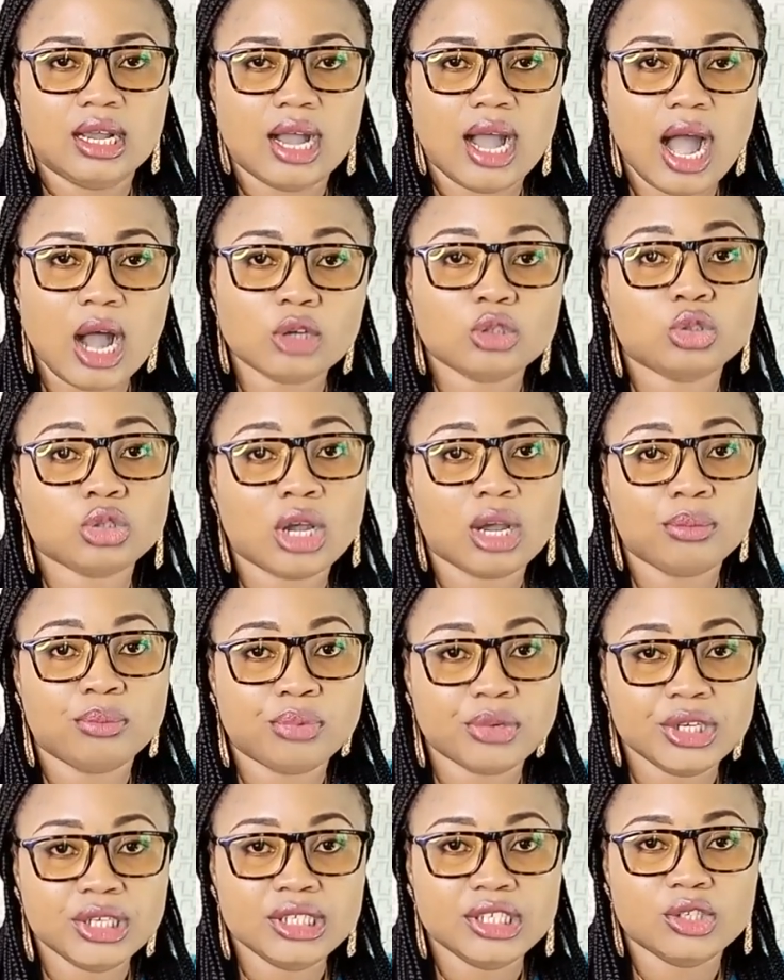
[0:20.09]
actual
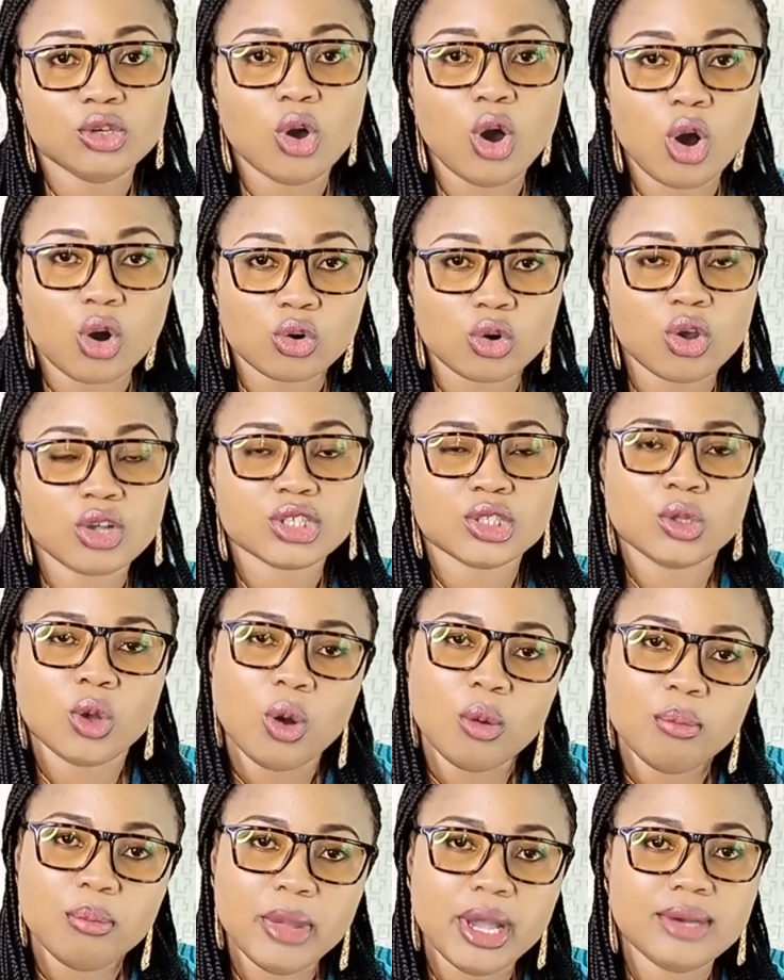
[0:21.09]
breeding or crossing
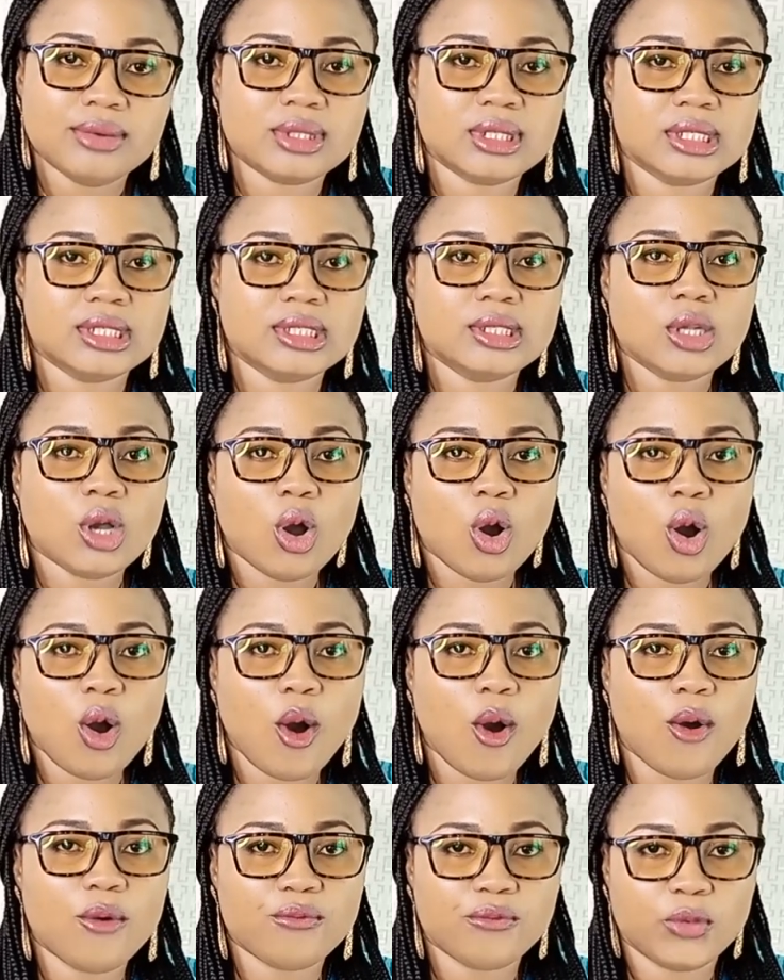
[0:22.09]
or melting
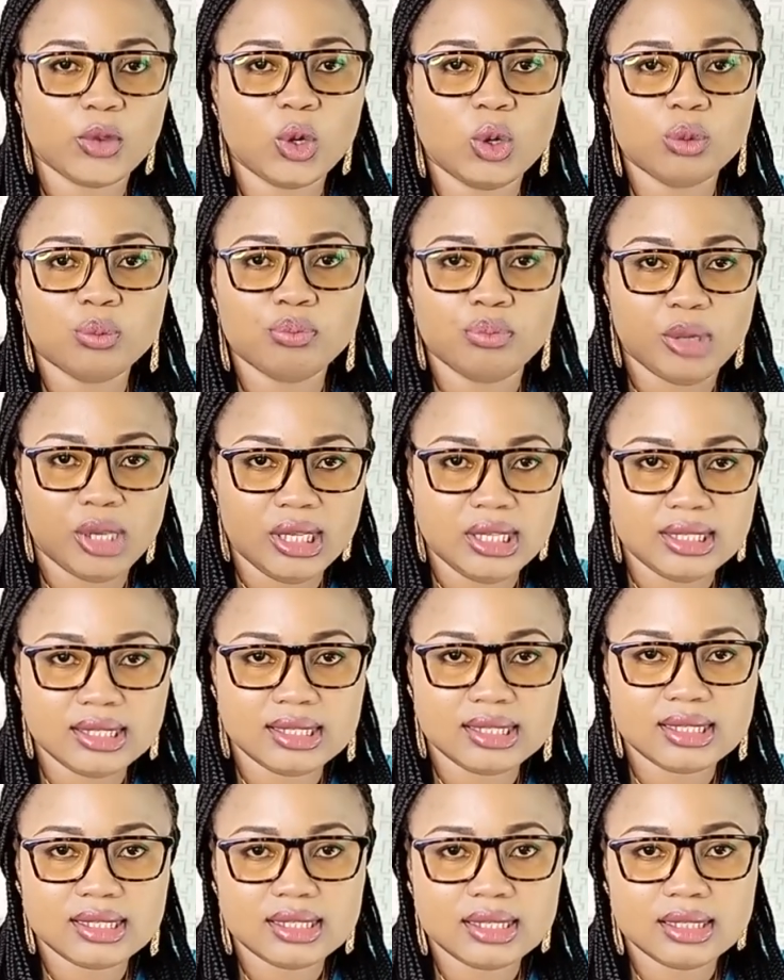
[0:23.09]
of your
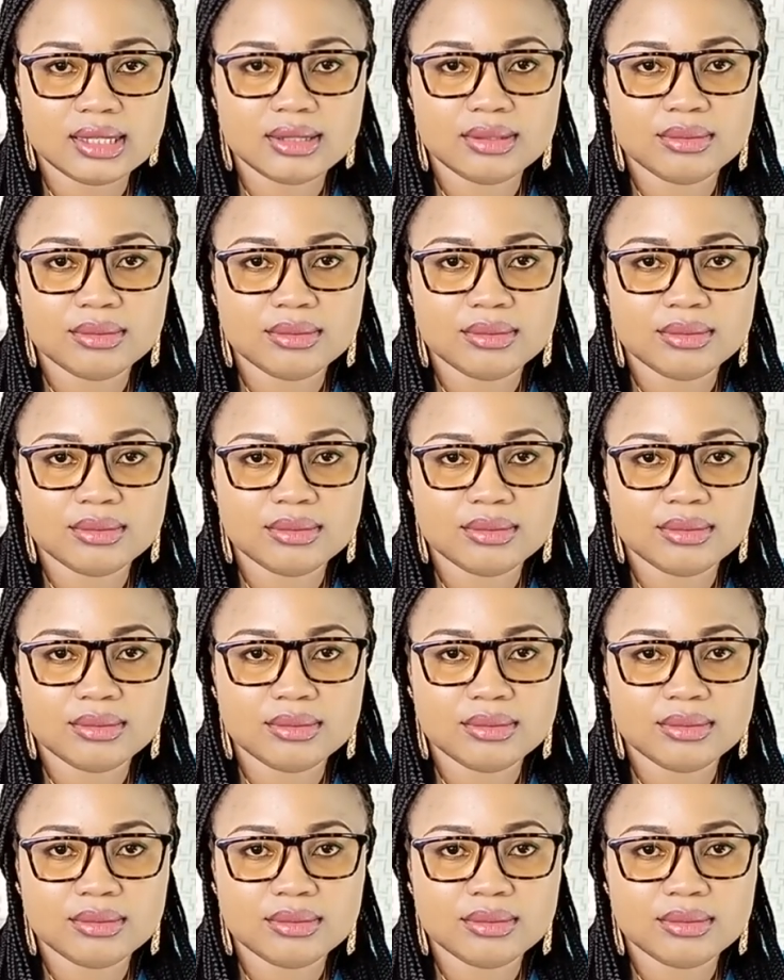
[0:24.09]
pigs.